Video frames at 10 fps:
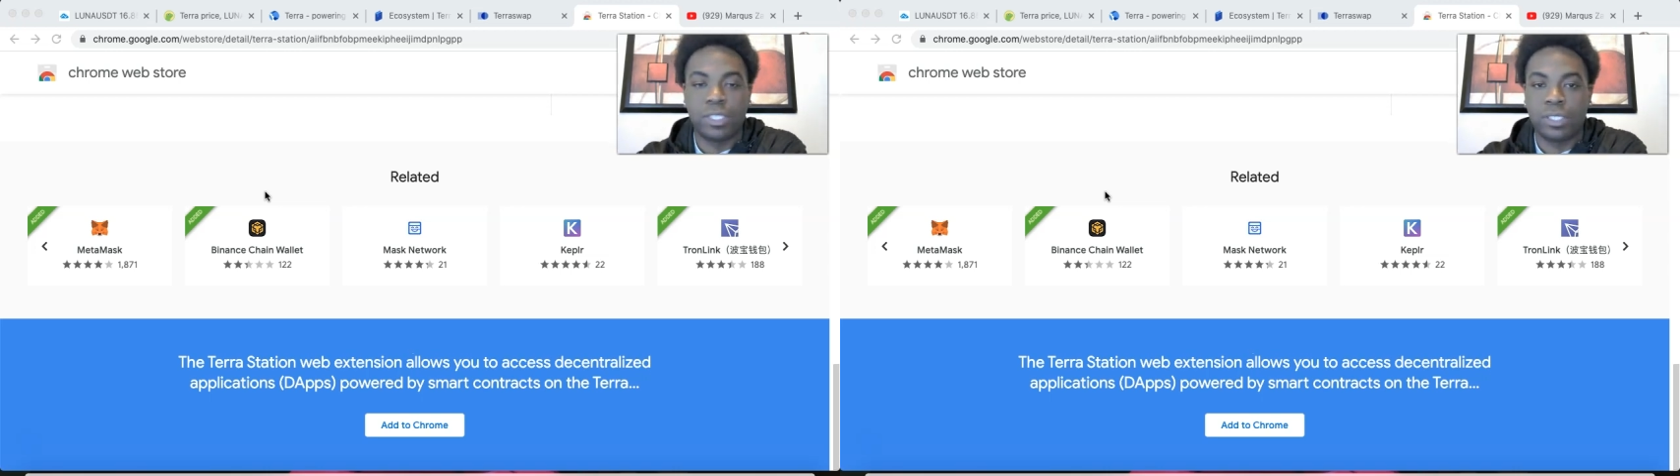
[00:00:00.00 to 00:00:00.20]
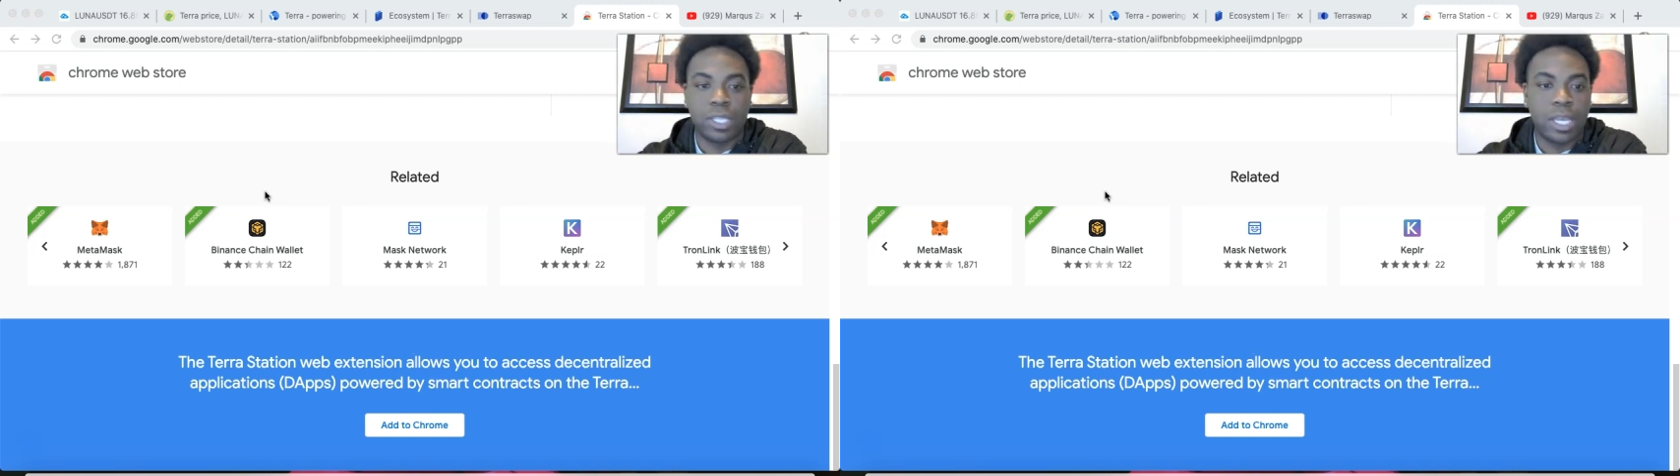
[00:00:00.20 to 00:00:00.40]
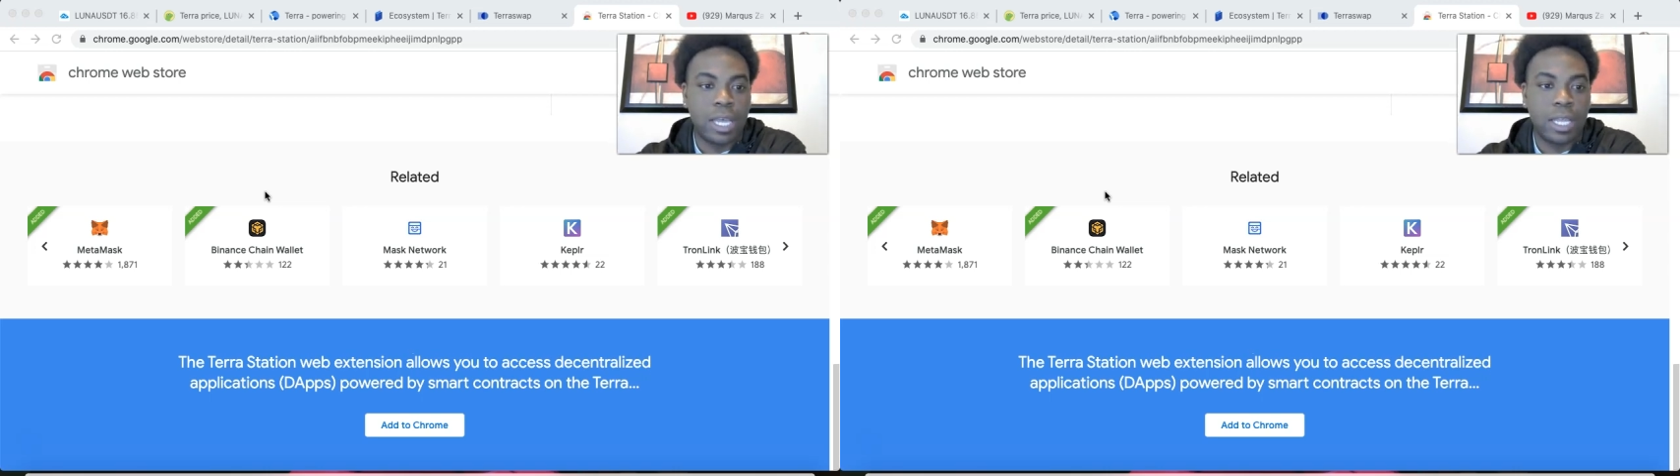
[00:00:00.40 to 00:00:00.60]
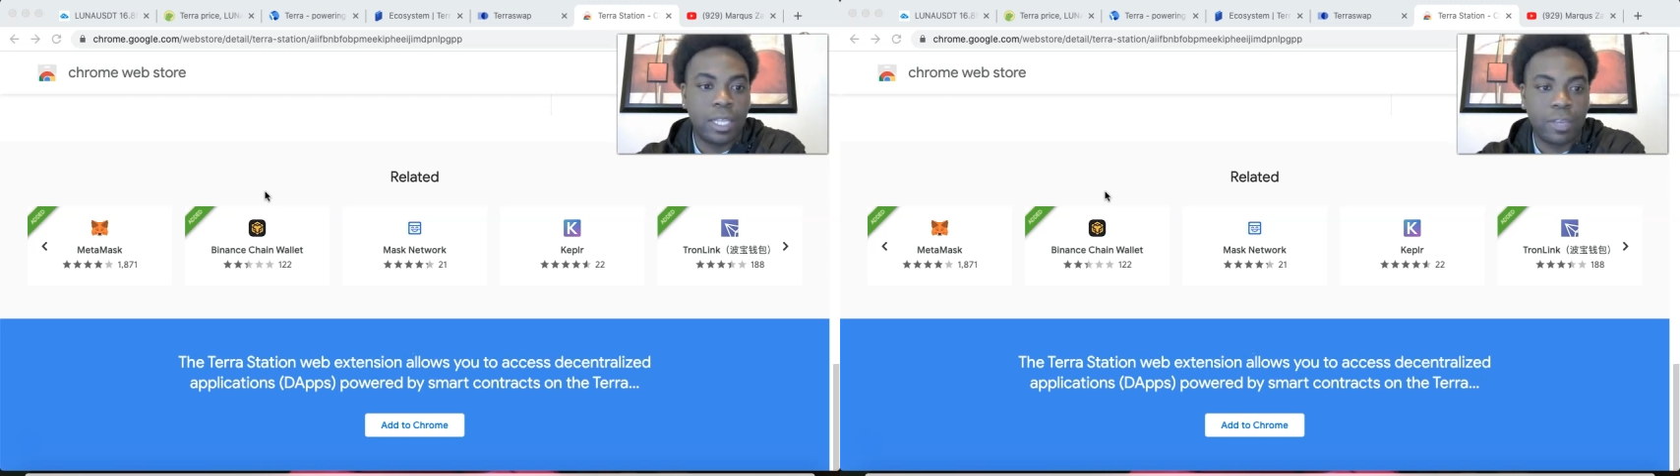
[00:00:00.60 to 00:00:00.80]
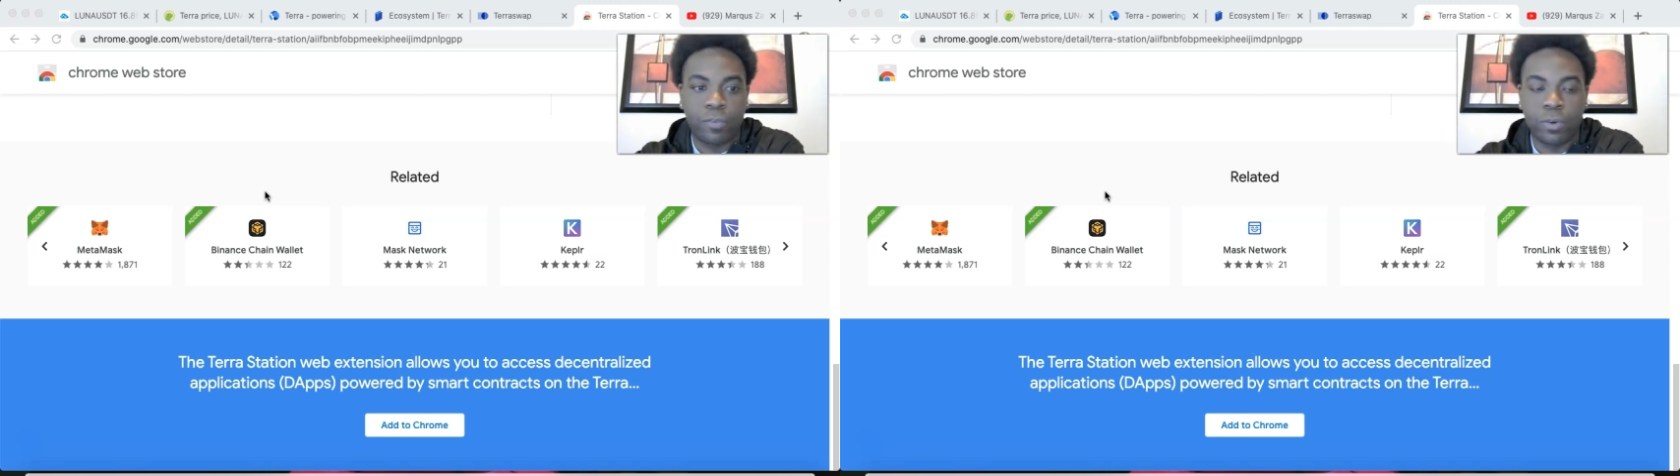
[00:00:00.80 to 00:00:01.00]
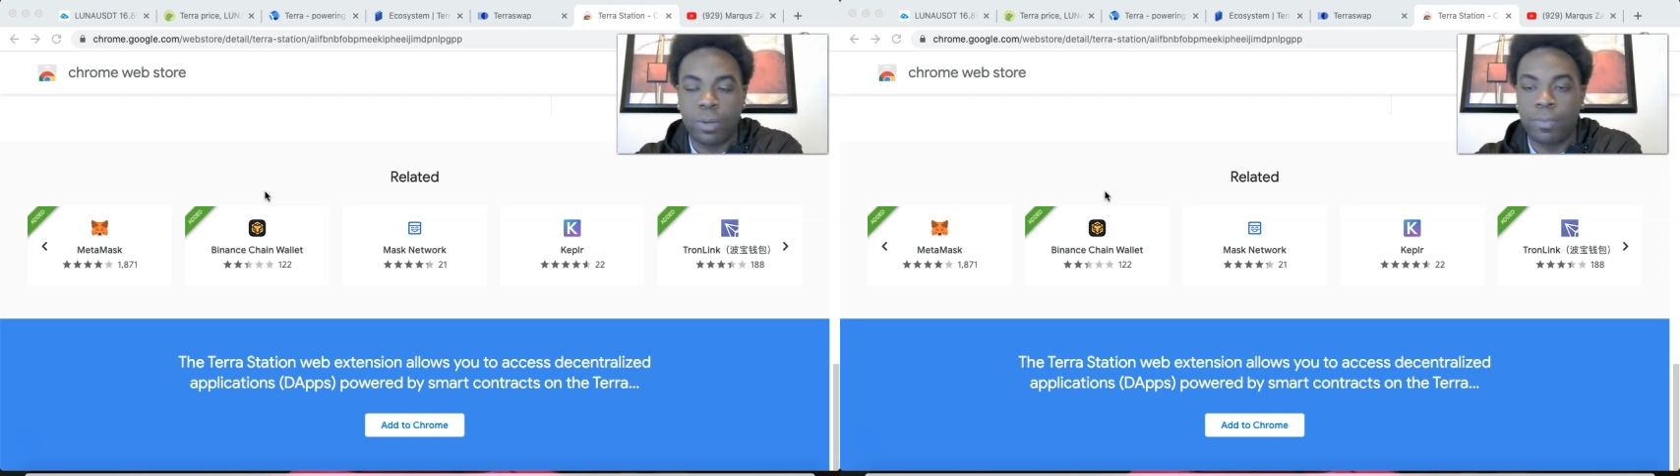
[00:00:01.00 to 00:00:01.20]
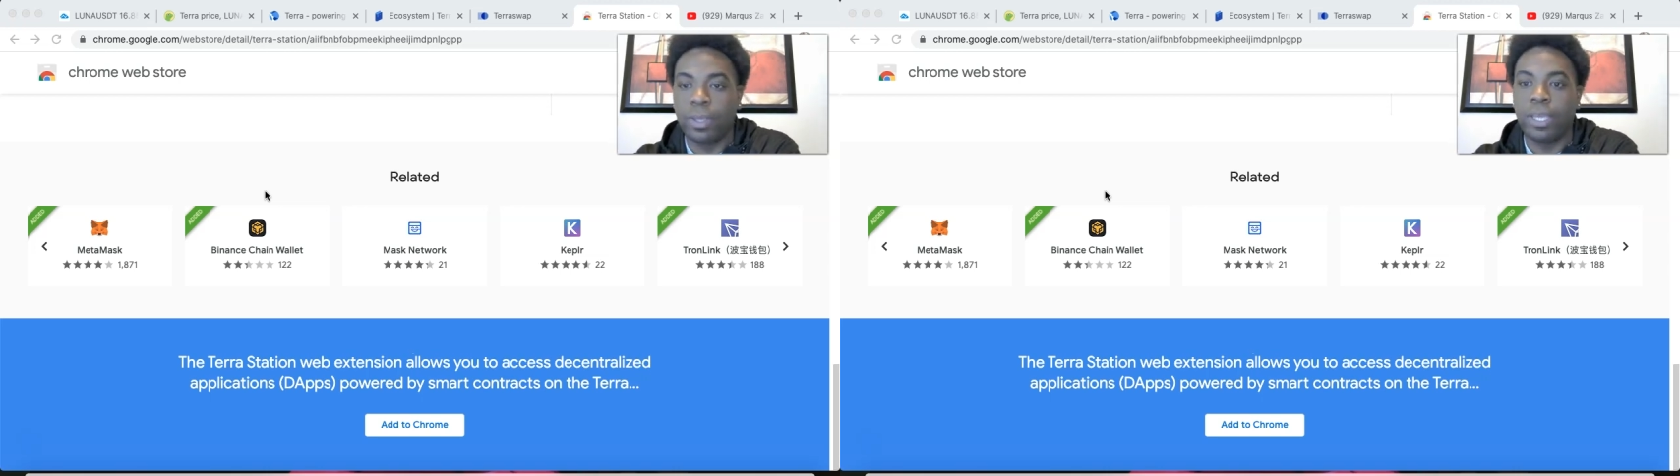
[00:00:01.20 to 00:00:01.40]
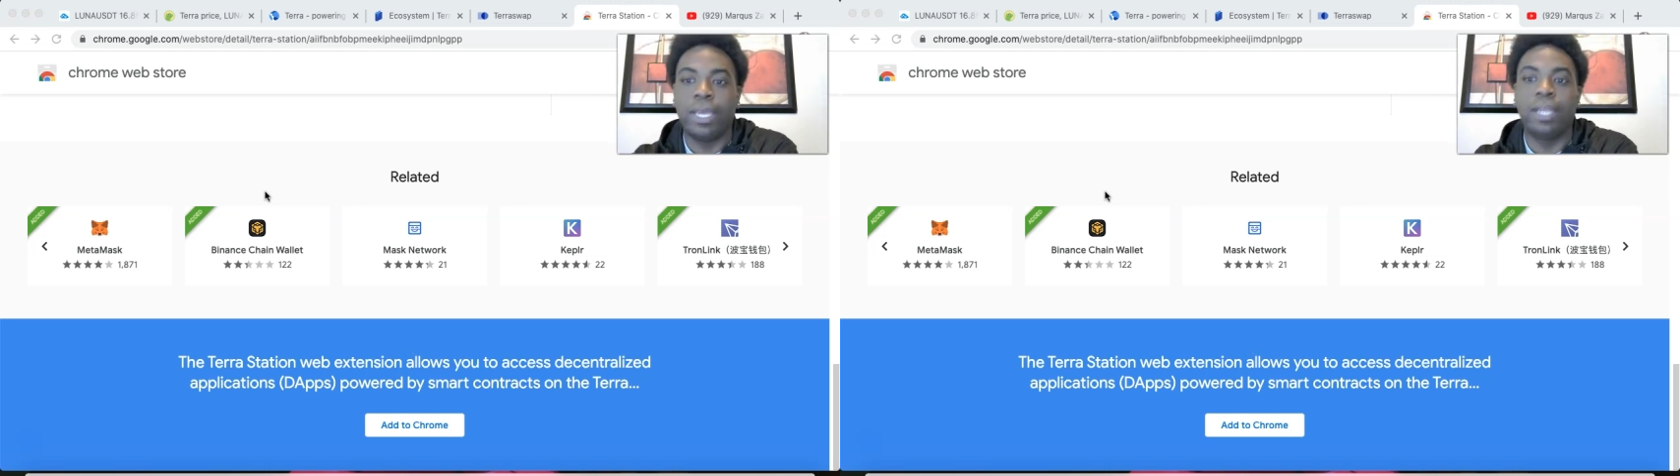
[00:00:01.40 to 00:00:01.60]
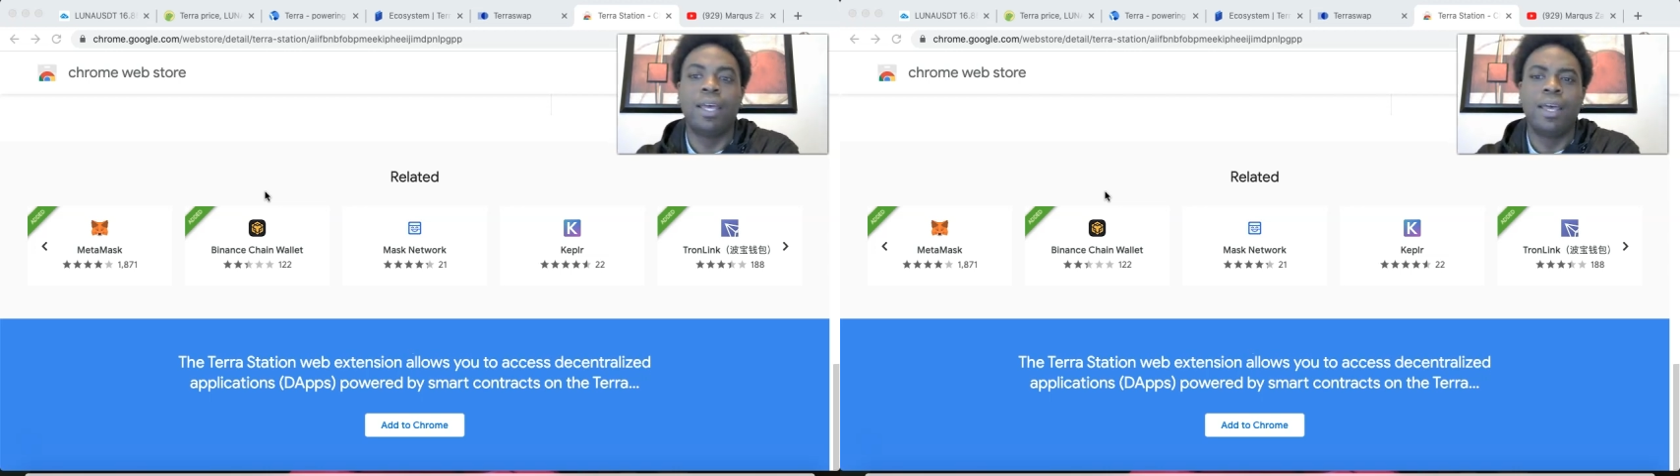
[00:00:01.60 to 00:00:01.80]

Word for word: just uh, look for them and